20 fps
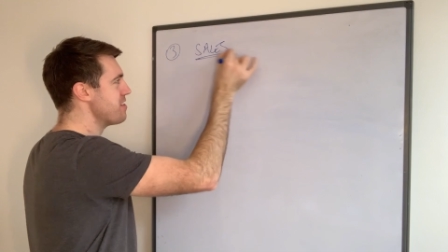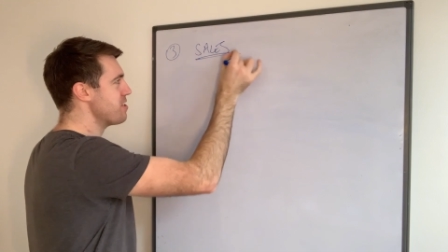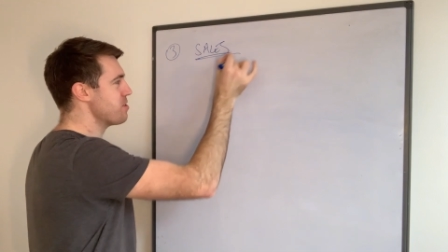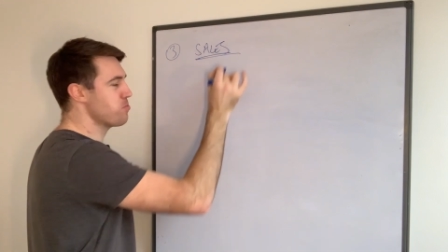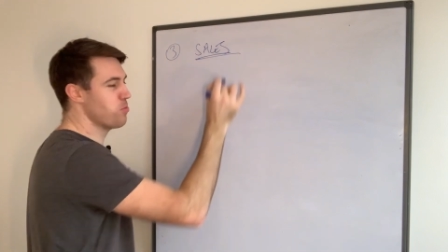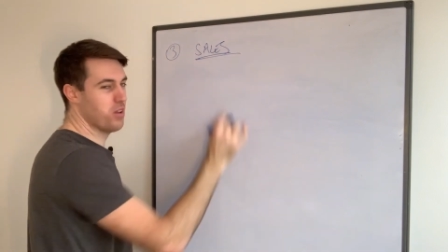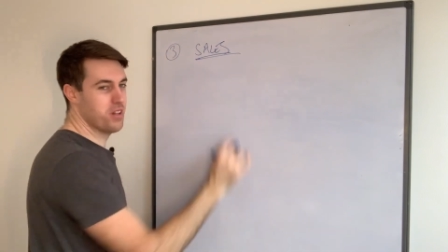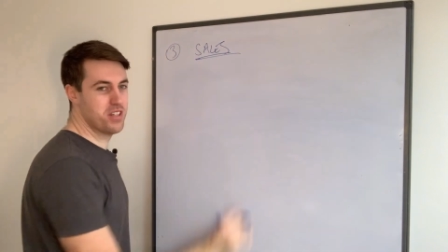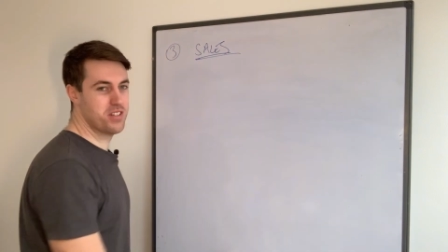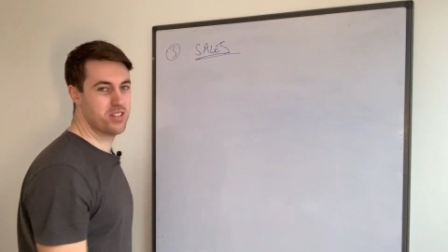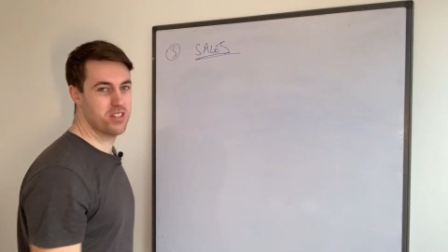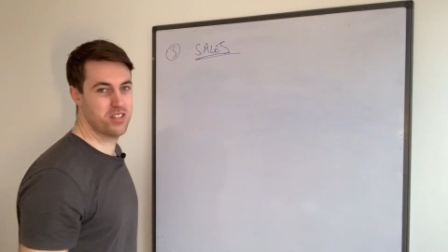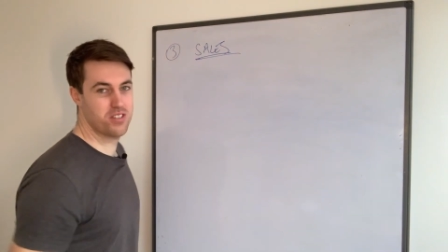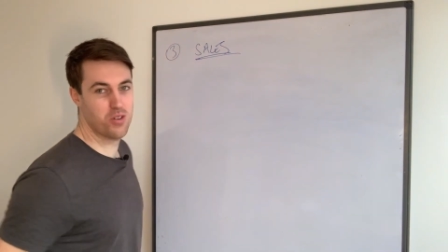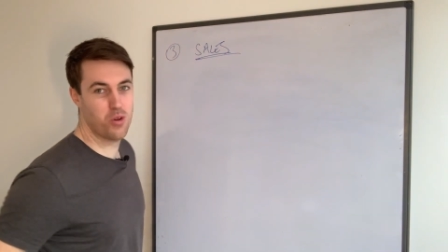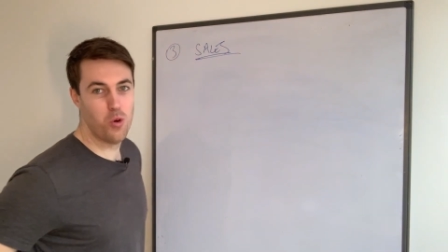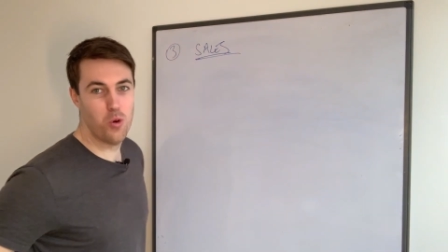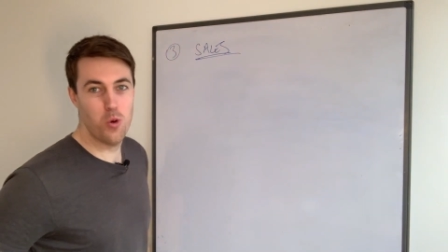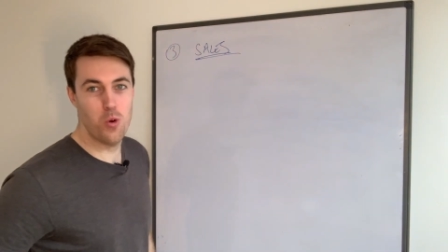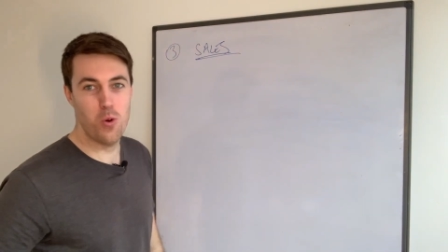This is what this has
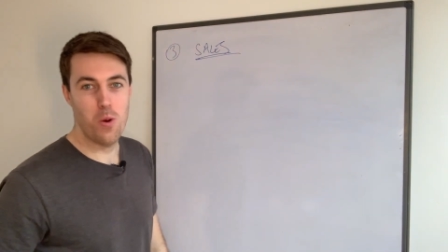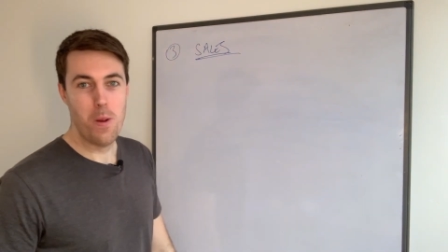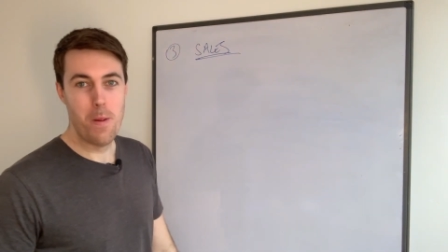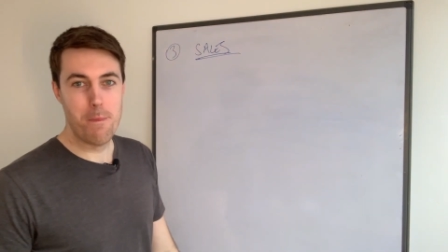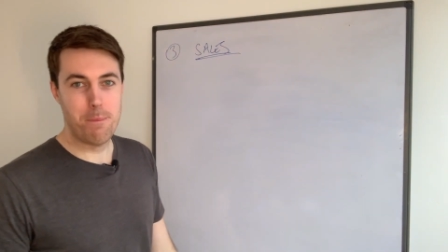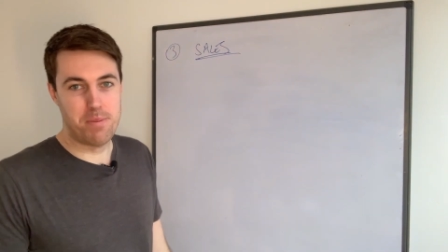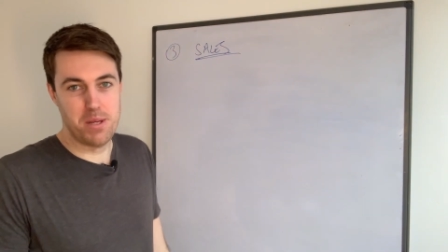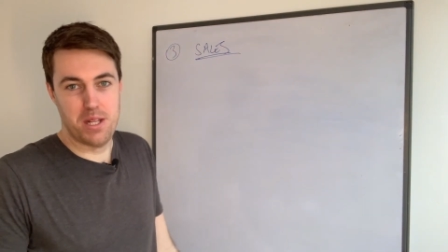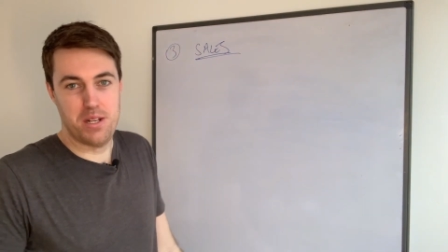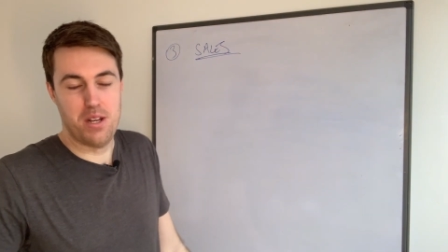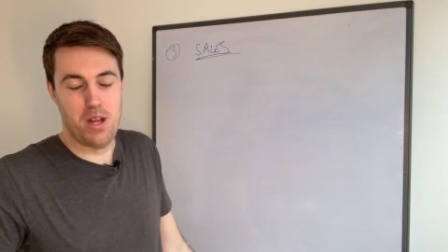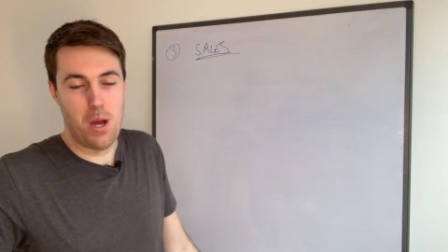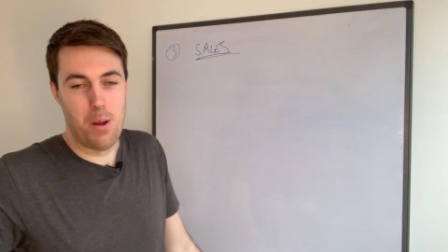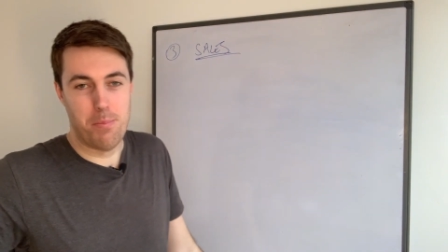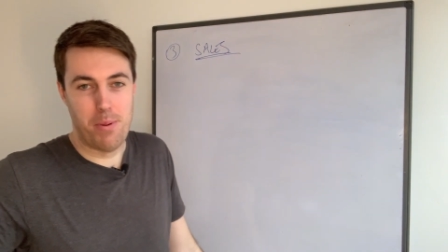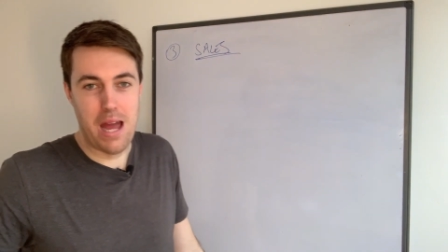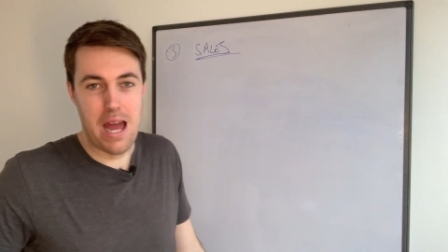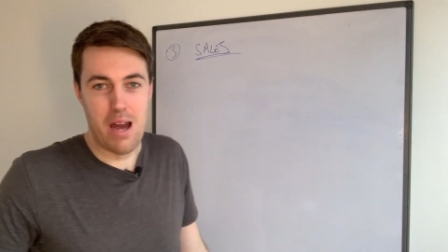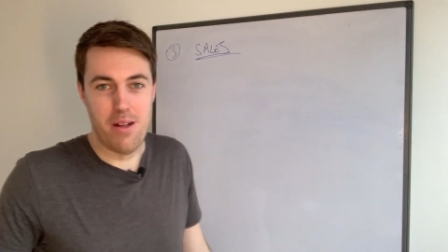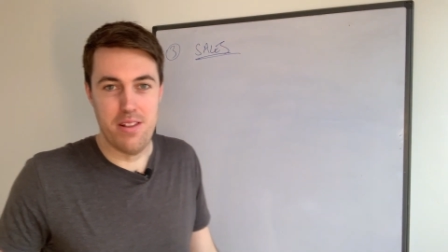all been
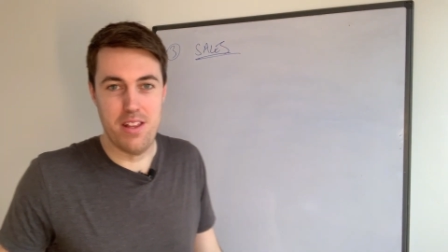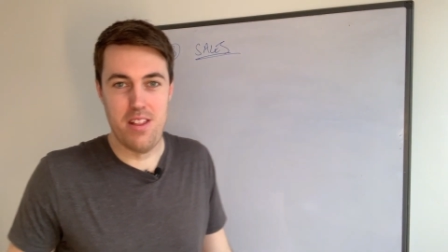about.